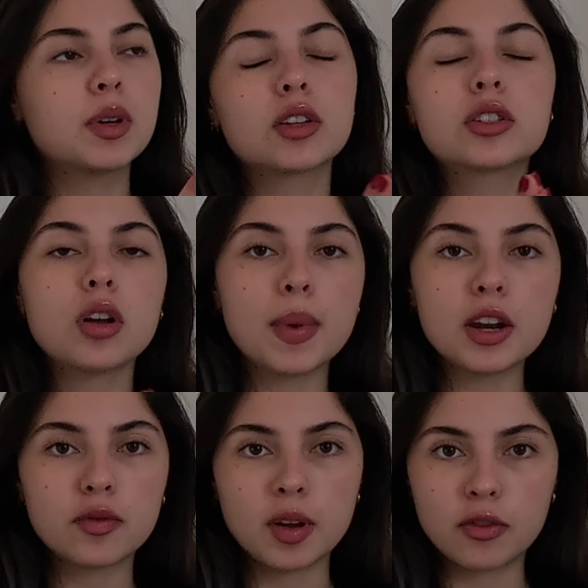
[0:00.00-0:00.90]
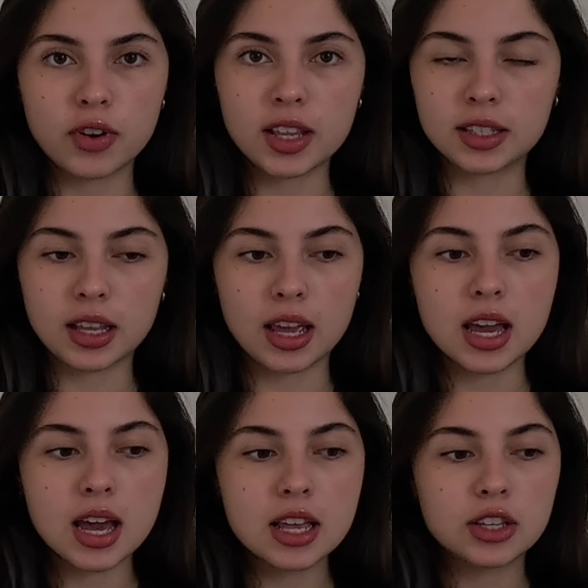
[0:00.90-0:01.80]
because so many of my friends,
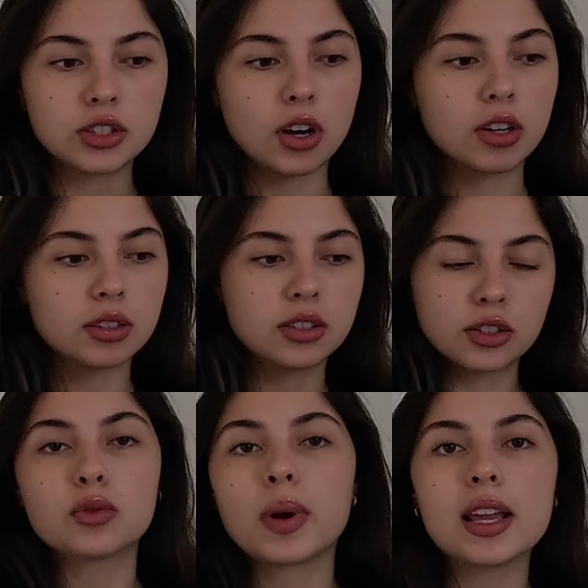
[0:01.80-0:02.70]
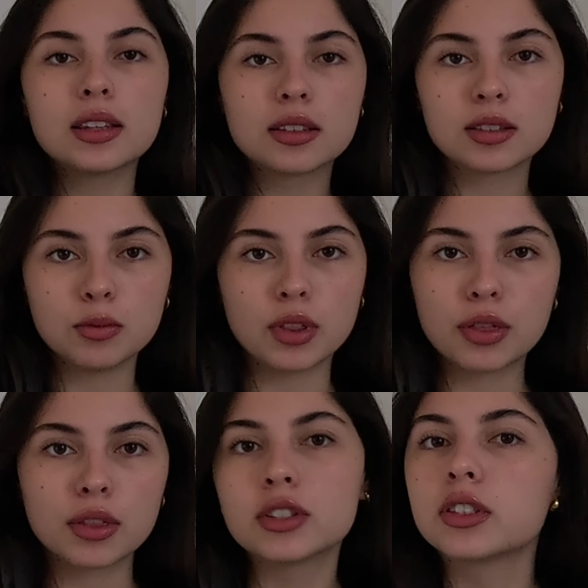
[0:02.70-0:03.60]
they start straight
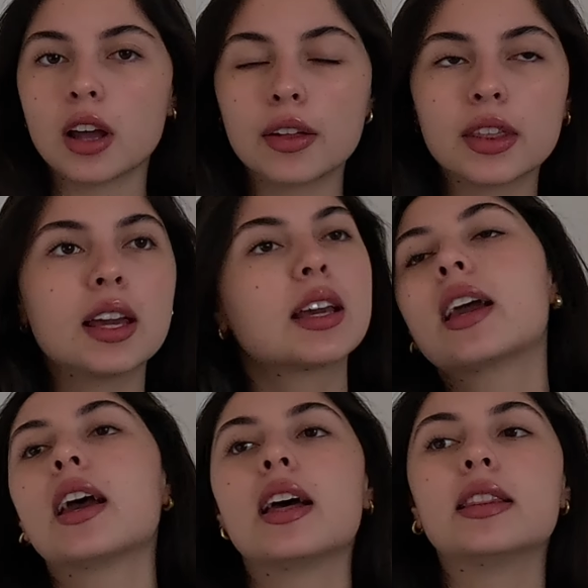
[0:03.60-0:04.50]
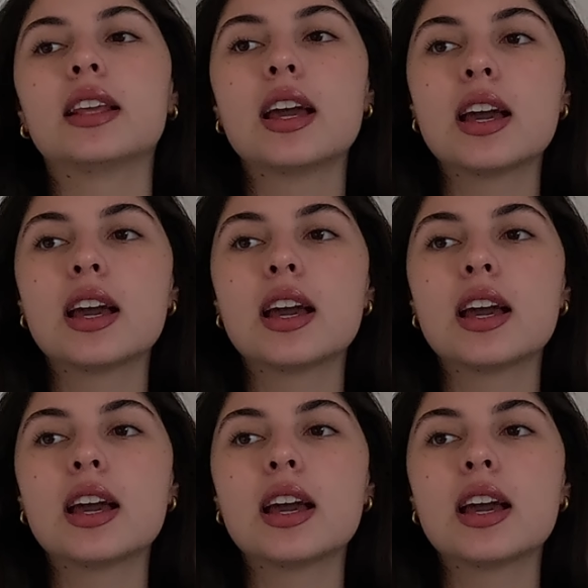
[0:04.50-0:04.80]
with studying and